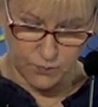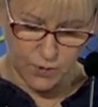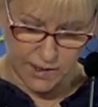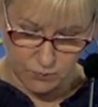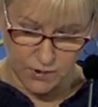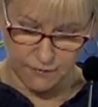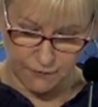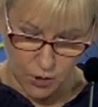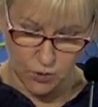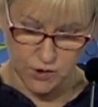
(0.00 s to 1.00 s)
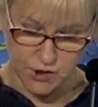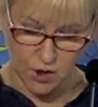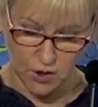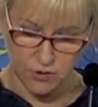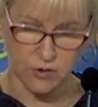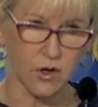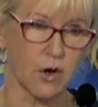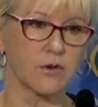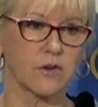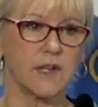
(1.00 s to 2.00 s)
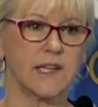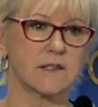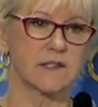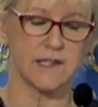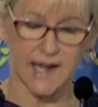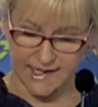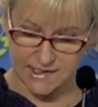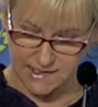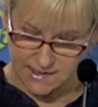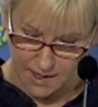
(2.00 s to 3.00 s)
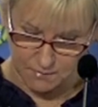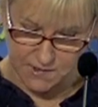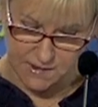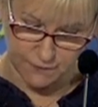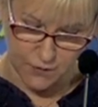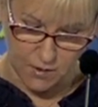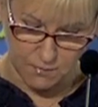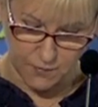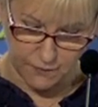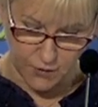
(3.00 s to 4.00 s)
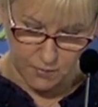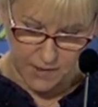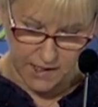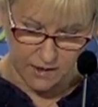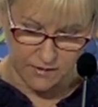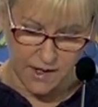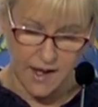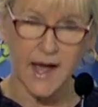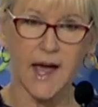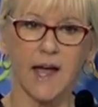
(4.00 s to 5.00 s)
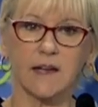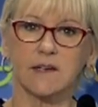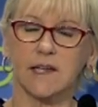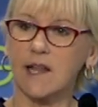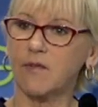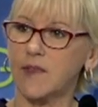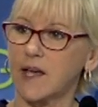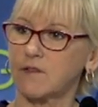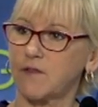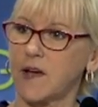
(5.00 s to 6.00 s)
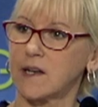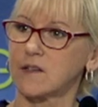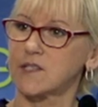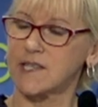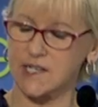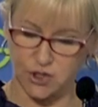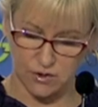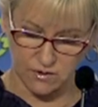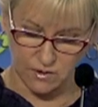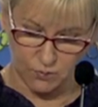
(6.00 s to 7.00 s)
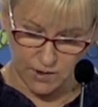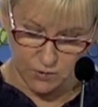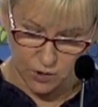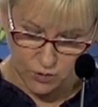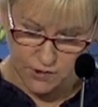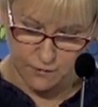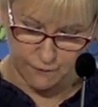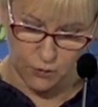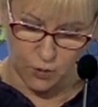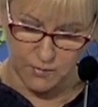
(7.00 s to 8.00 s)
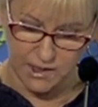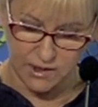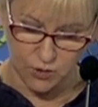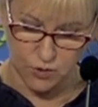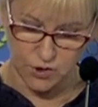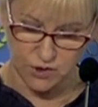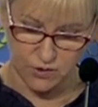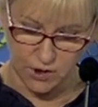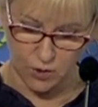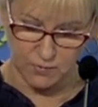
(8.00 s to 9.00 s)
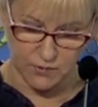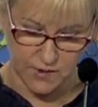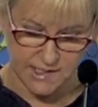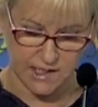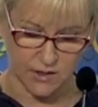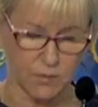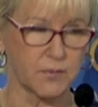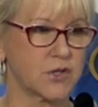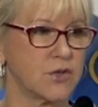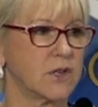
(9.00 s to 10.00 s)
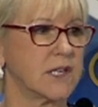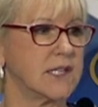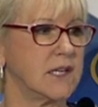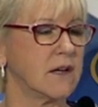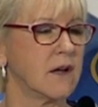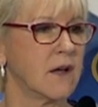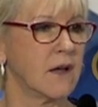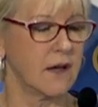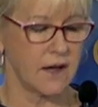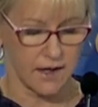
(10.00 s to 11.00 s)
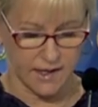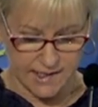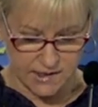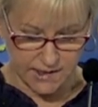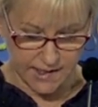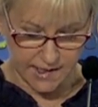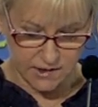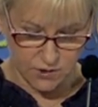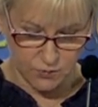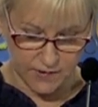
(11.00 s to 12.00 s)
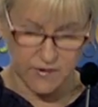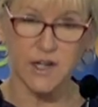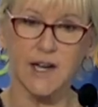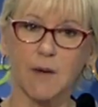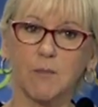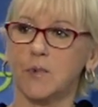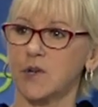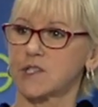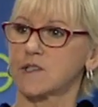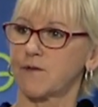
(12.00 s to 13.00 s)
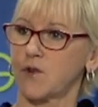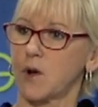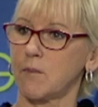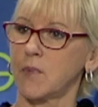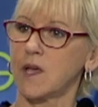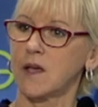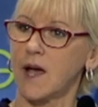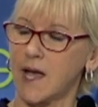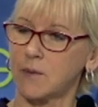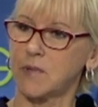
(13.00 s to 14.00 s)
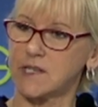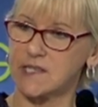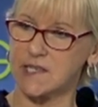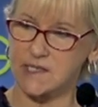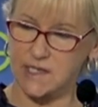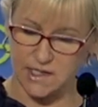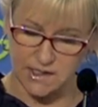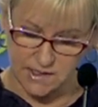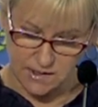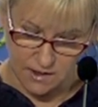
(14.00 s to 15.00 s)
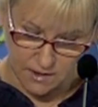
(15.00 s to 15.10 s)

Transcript: we will focus on concrete next steps from here. And in that final session, we will also formally launch the Global Risk and Opportunity Indicator with the numbers from IPCC's